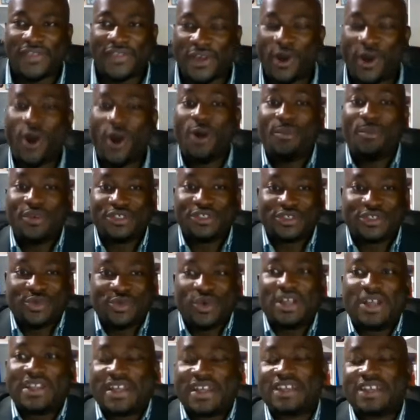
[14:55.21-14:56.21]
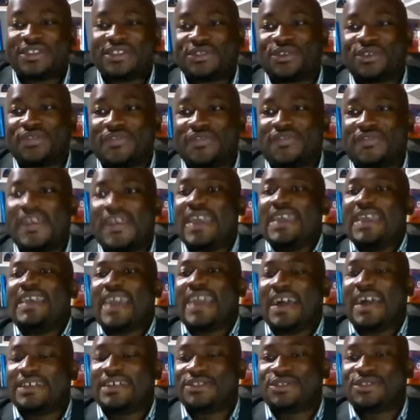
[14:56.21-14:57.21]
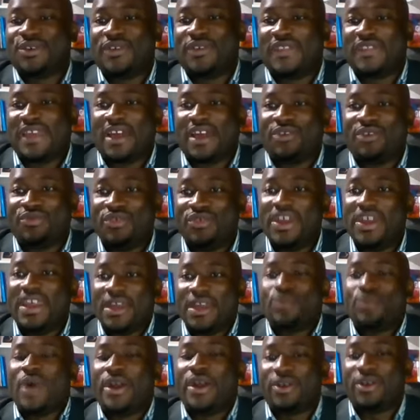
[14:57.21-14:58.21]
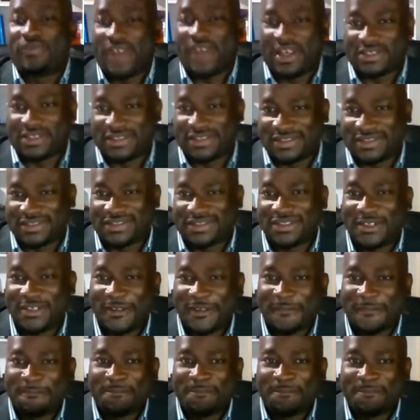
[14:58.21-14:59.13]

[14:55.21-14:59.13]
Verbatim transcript: they almost want us to think as though they are really one of us.